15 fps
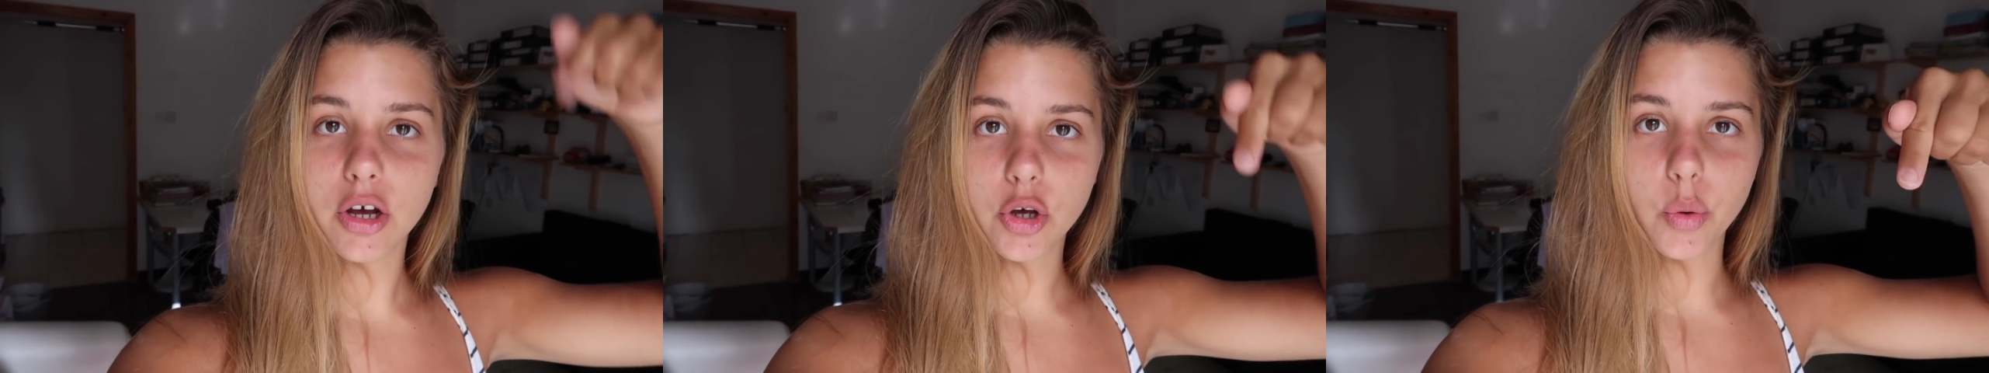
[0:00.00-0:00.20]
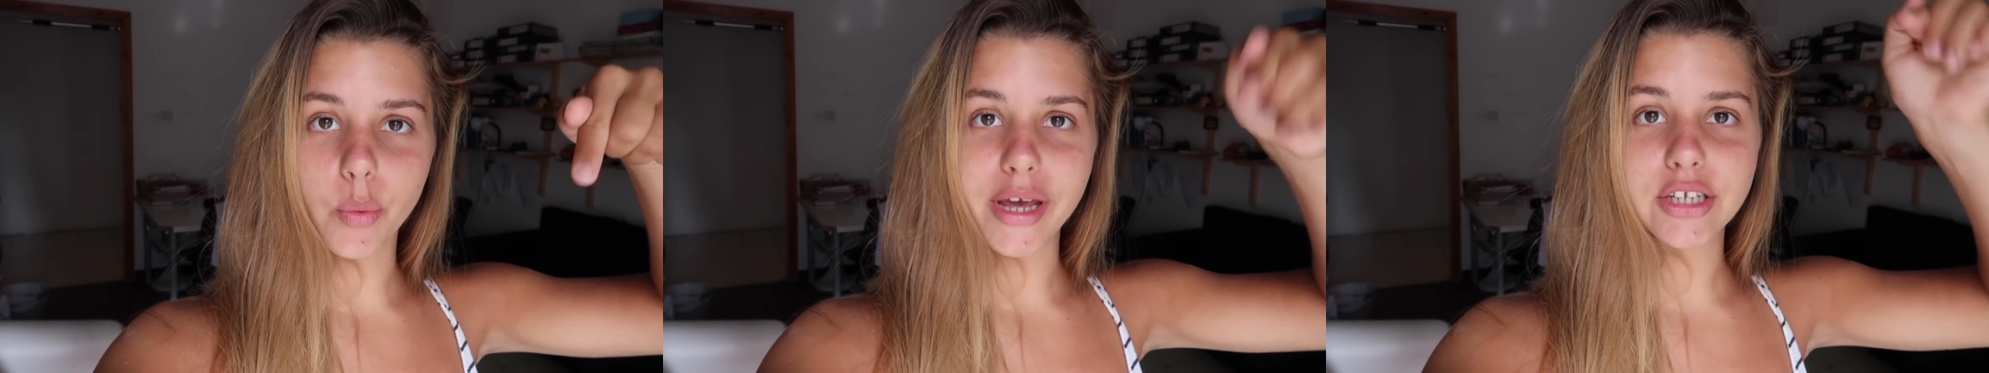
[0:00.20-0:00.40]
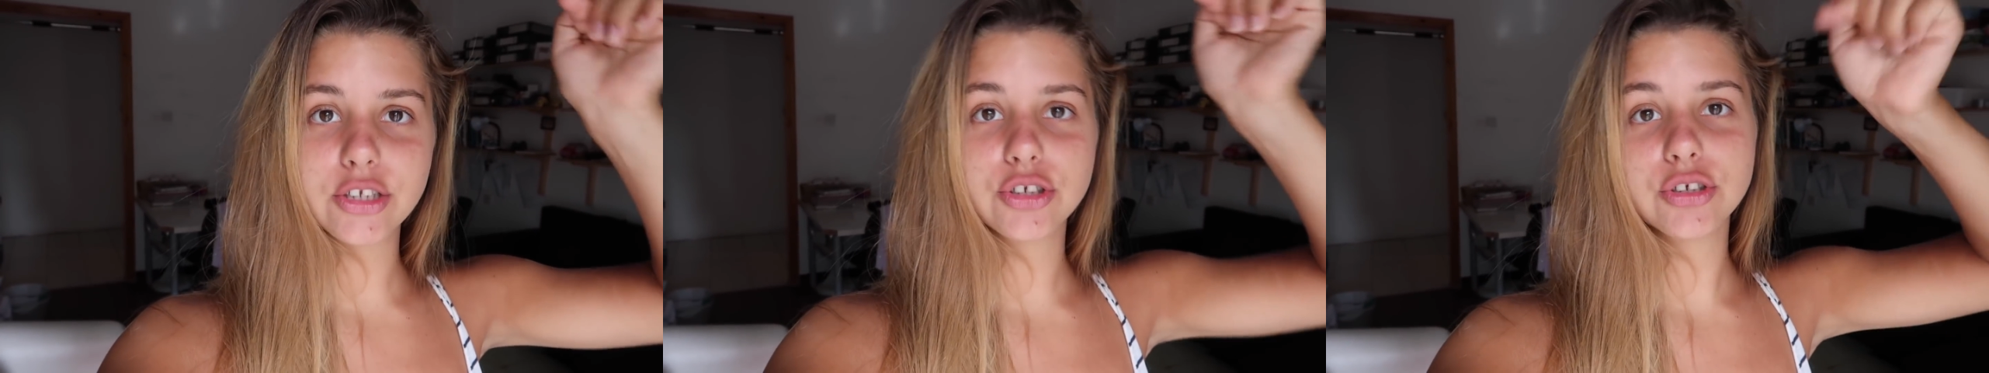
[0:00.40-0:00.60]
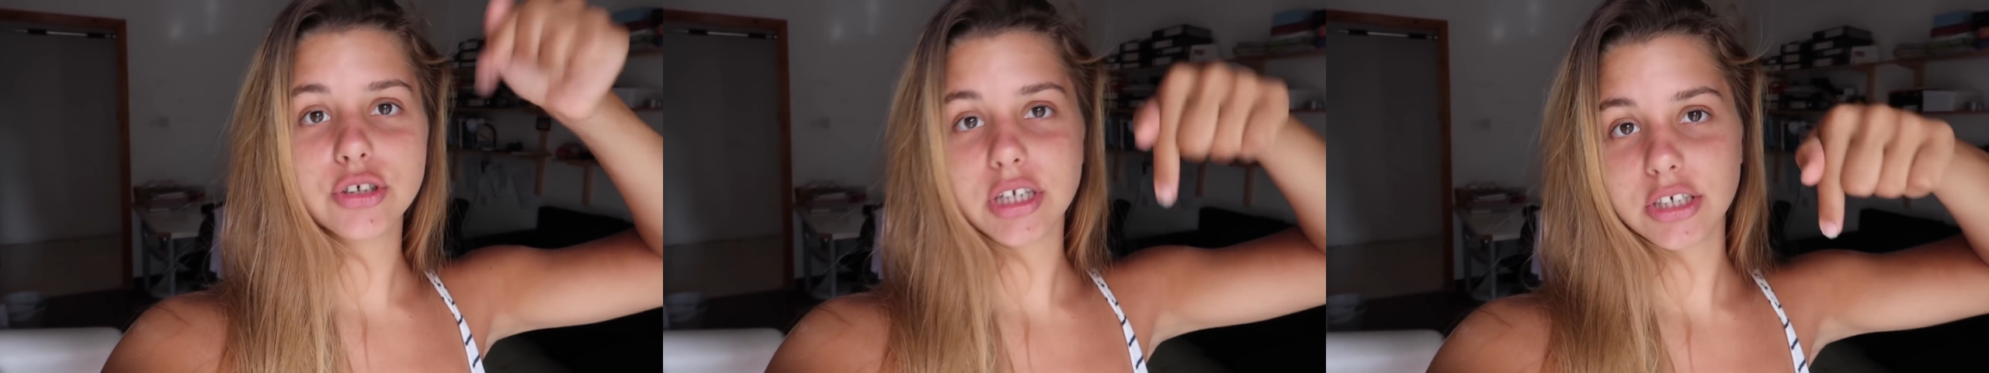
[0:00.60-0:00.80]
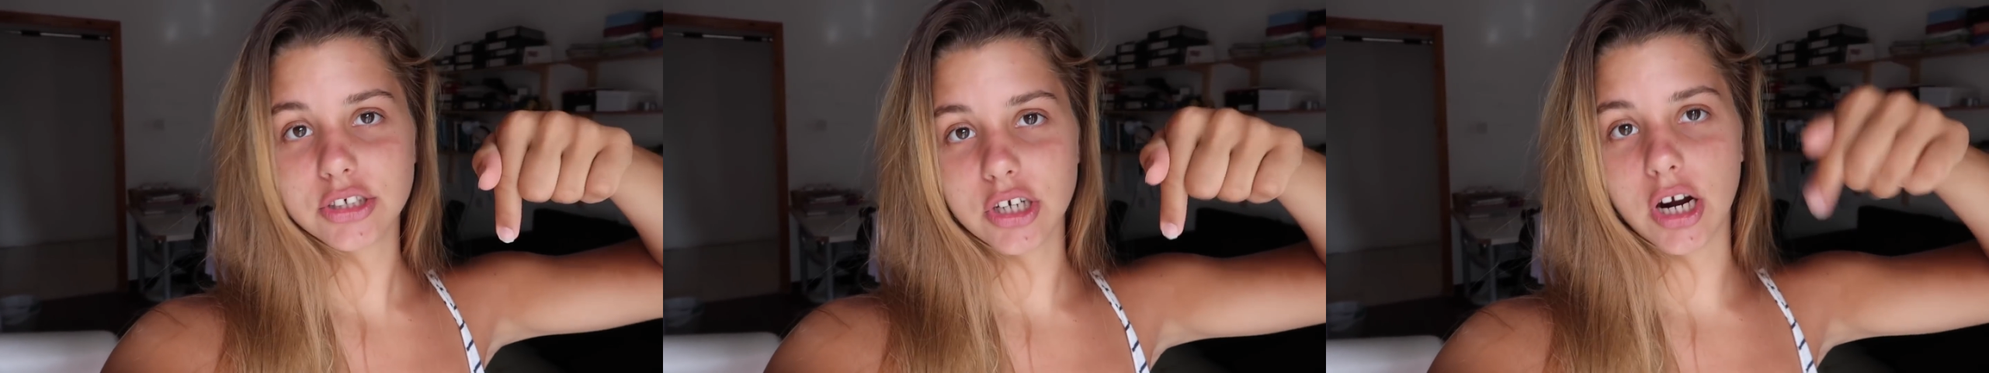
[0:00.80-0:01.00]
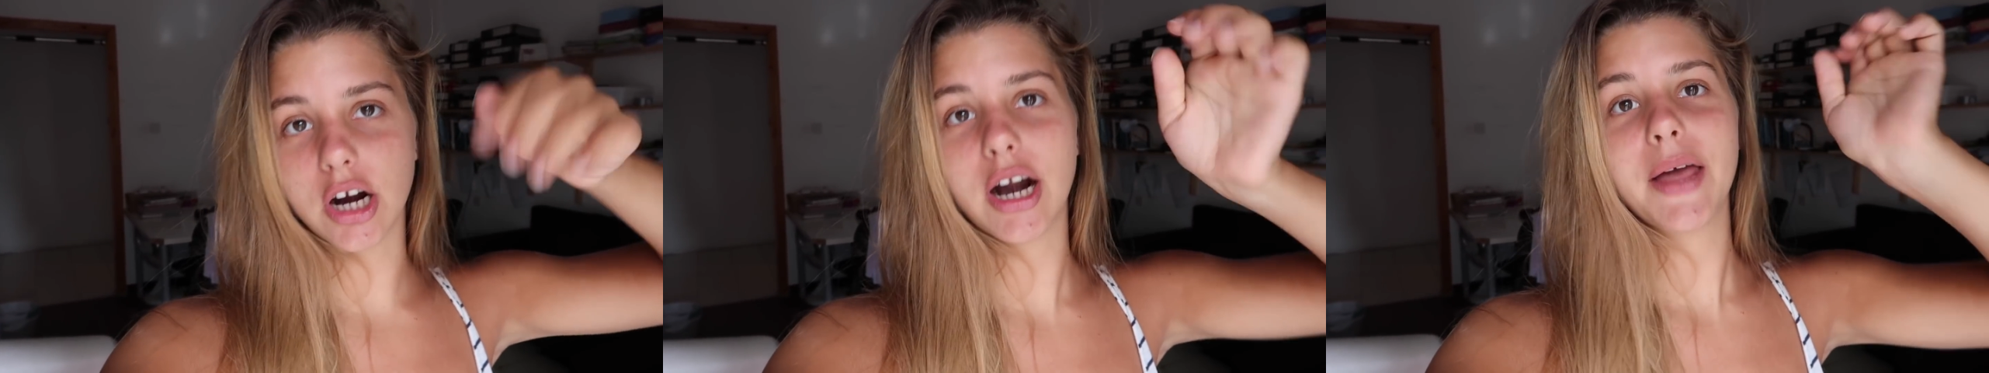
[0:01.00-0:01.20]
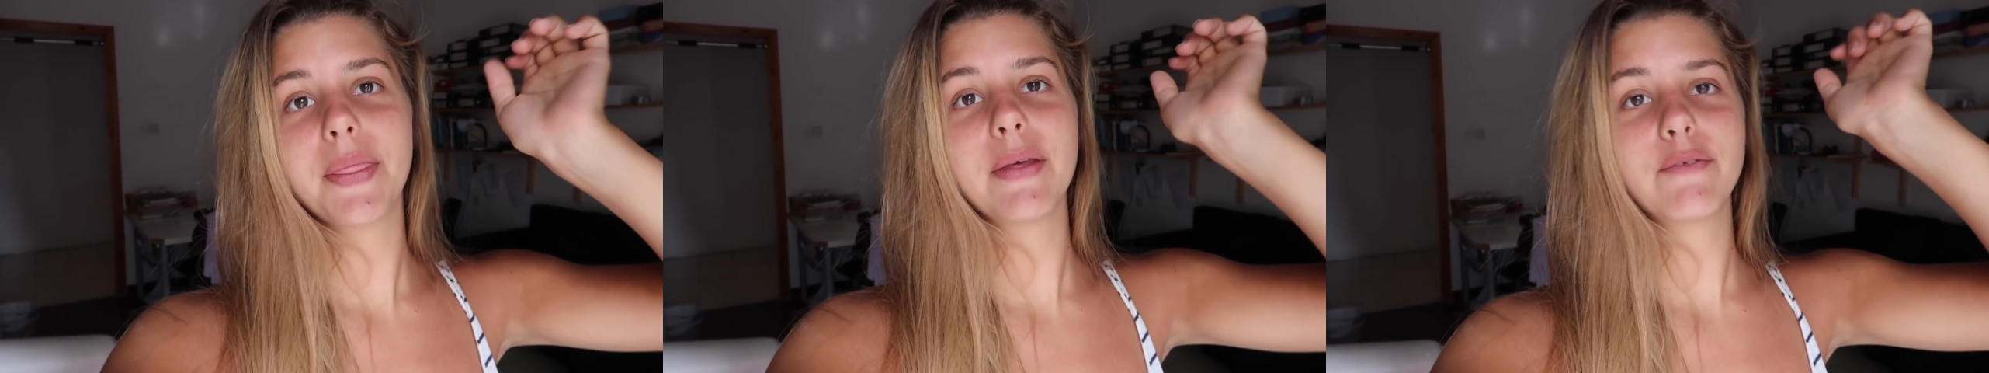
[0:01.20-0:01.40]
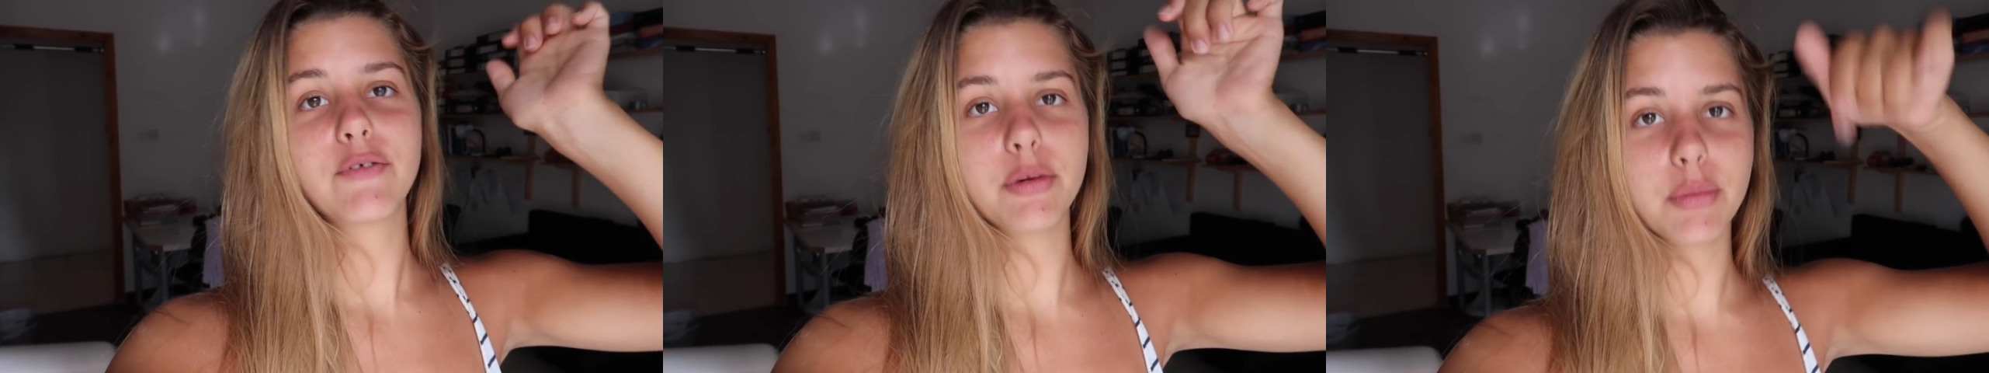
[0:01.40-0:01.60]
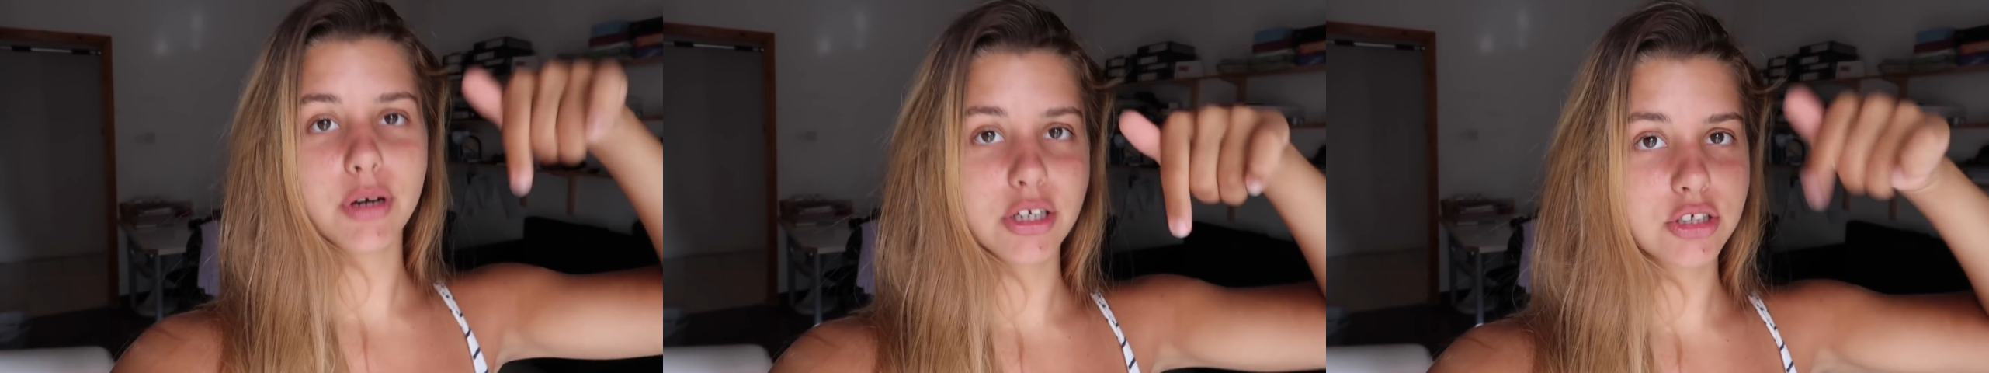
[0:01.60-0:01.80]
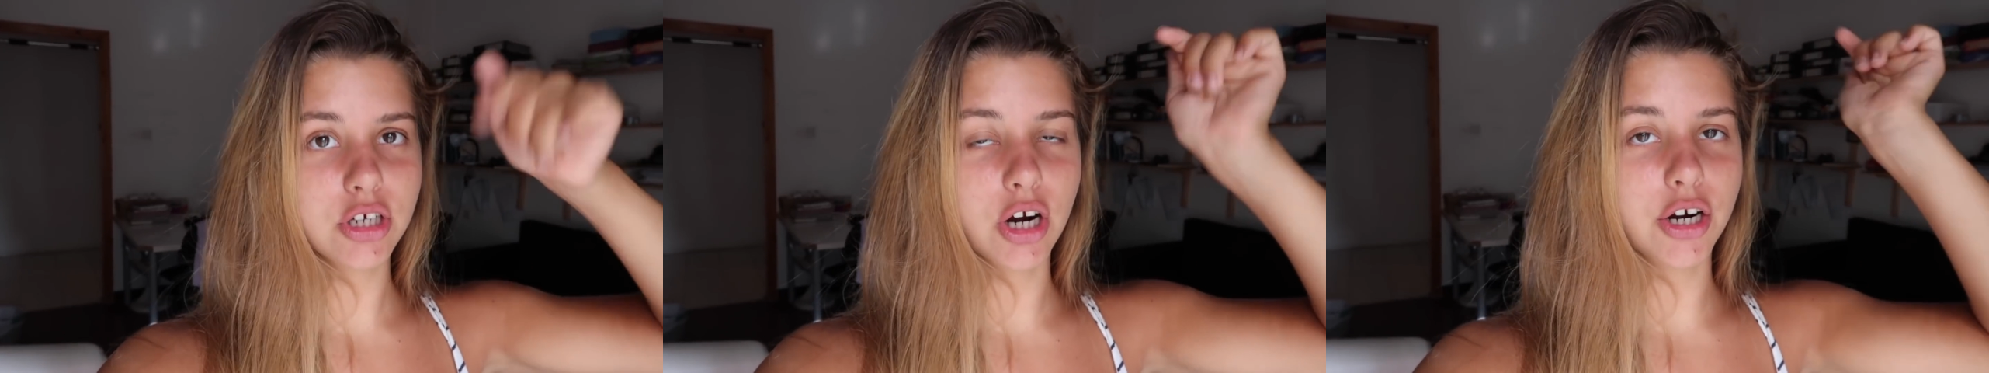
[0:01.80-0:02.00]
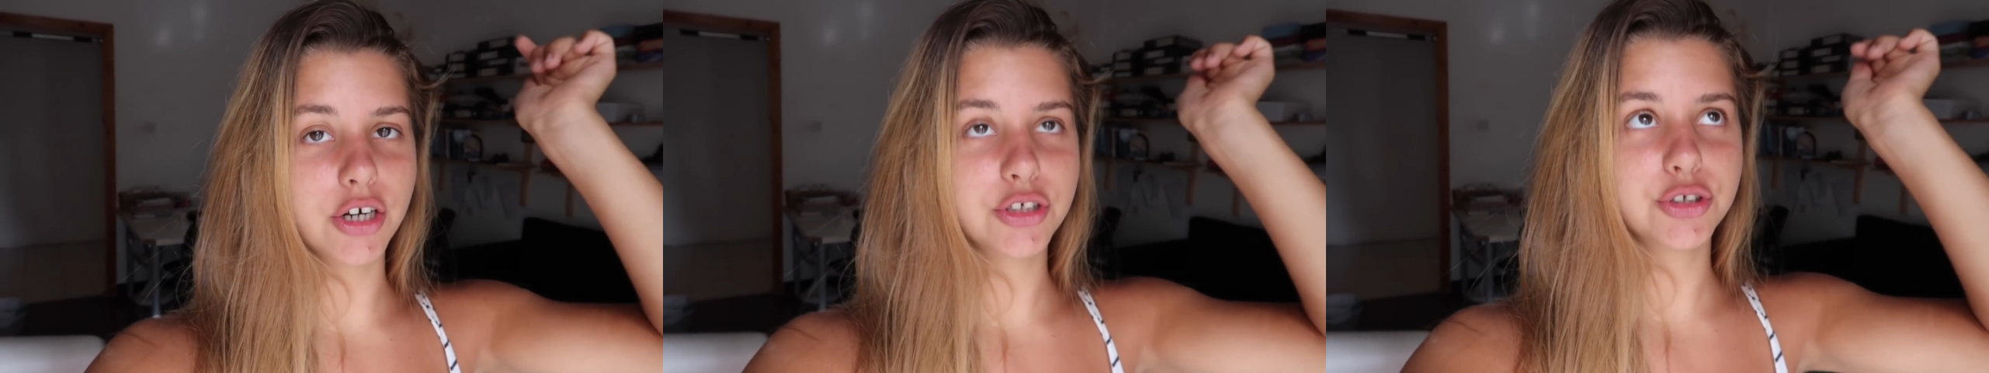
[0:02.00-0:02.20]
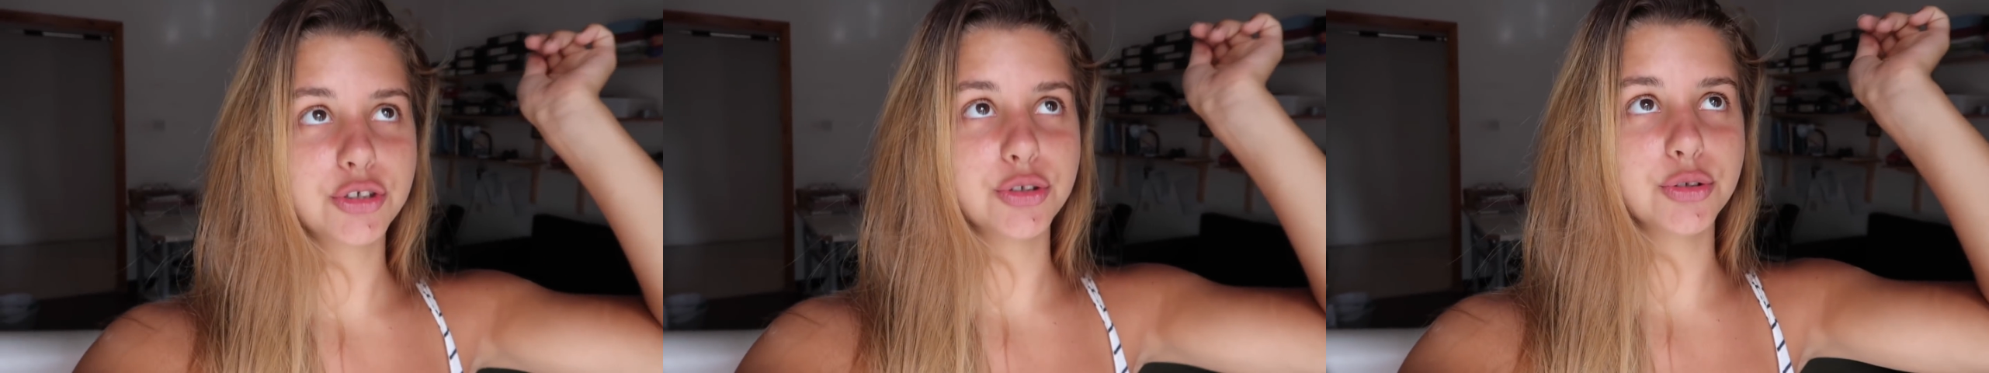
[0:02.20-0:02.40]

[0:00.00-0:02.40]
Kuwait to Qatar and then from Qatar